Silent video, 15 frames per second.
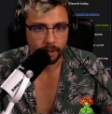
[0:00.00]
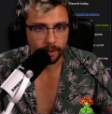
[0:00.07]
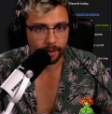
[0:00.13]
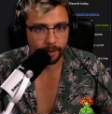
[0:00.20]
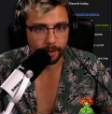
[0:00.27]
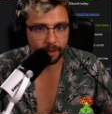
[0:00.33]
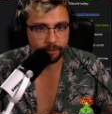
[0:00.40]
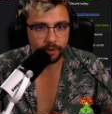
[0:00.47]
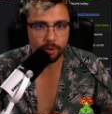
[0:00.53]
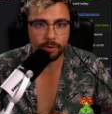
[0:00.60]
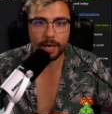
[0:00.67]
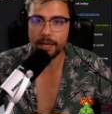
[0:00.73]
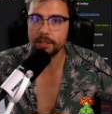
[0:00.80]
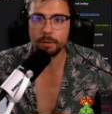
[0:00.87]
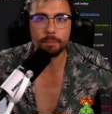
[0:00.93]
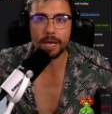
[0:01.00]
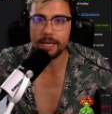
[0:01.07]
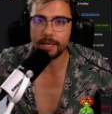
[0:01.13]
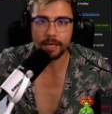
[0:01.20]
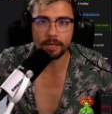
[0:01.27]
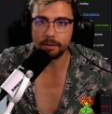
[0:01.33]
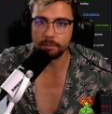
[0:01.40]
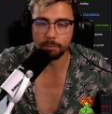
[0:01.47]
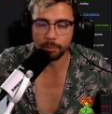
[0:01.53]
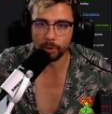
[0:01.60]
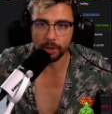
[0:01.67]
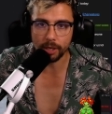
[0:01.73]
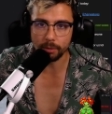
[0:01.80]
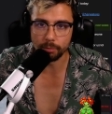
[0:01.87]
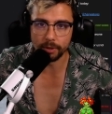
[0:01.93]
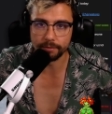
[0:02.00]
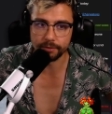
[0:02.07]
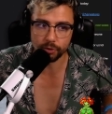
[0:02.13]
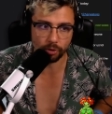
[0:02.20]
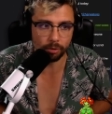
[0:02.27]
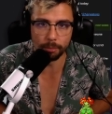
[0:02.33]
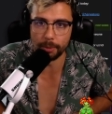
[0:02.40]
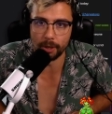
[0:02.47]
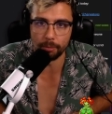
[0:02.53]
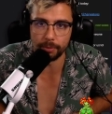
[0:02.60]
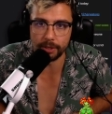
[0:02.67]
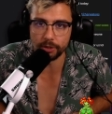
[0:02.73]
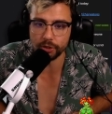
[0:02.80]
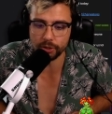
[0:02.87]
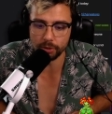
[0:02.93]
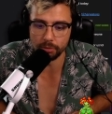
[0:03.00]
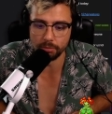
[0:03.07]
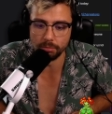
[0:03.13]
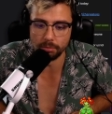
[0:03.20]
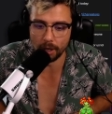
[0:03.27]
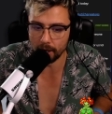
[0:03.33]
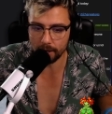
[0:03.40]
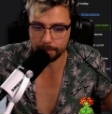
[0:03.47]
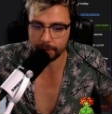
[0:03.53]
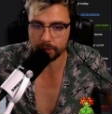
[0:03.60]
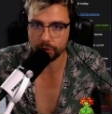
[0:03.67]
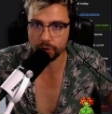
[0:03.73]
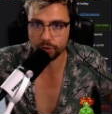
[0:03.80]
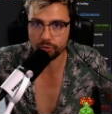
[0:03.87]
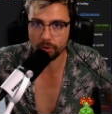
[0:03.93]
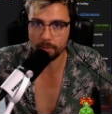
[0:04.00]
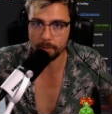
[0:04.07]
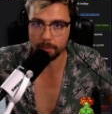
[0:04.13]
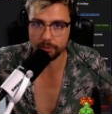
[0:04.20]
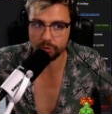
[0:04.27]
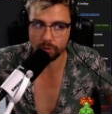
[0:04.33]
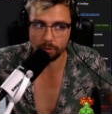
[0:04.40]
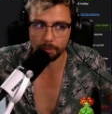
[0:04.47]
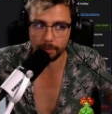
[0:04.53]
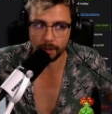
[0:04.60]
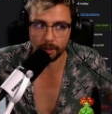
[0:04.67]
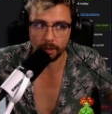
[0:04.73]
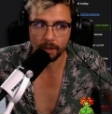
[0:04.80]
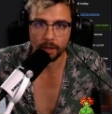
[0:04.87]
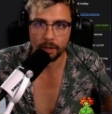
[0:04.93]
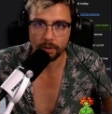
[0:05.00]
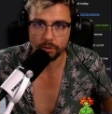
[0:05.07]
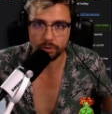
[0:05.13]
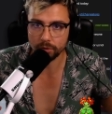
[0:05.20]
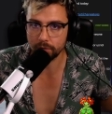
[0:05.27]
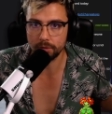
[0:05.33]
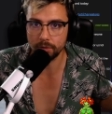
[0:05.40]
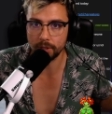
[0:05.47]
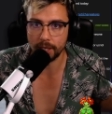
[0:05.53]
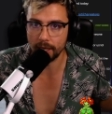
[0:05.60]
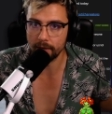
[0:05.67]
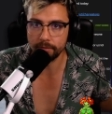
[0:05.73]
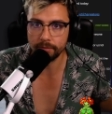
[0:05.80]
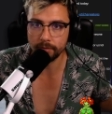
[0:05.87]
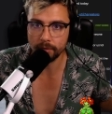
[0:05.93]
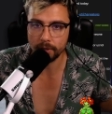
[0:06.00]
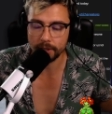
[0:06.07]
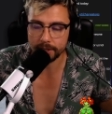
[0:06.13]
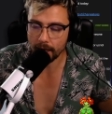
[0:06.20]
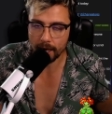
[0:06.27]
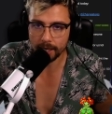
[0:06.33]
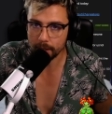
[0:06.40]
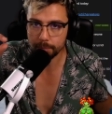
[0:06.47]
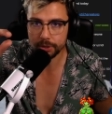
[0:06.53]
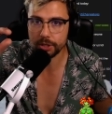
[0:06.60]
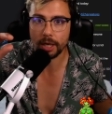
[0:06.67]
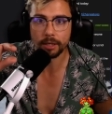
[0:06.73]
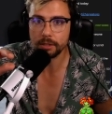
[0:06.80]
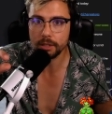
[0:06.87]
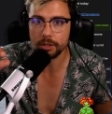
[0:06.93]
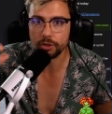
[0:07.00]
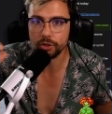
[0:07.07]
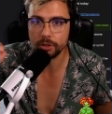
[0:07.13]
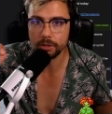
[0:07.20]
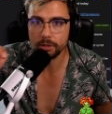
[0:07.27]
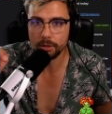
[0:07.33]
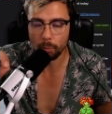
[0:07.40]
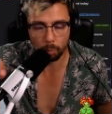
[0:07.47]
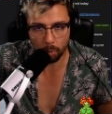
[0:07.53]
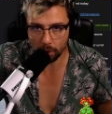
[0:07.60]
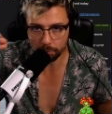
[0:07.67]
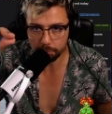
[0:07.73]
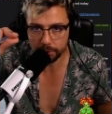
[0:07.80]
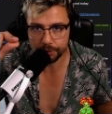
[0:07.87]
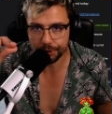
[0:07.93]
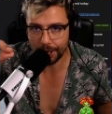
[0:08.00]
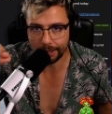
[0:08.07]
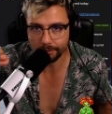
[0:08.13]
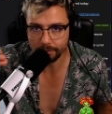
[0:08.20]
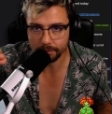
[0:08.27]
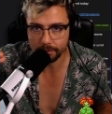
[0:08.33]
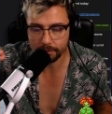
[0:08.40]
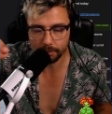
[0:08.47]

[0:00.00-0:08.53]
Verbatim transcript: If you guys are making money with Streamer Bot, which you are because you're streaming with Streamer Bot, just give a tiny percentage, 1%.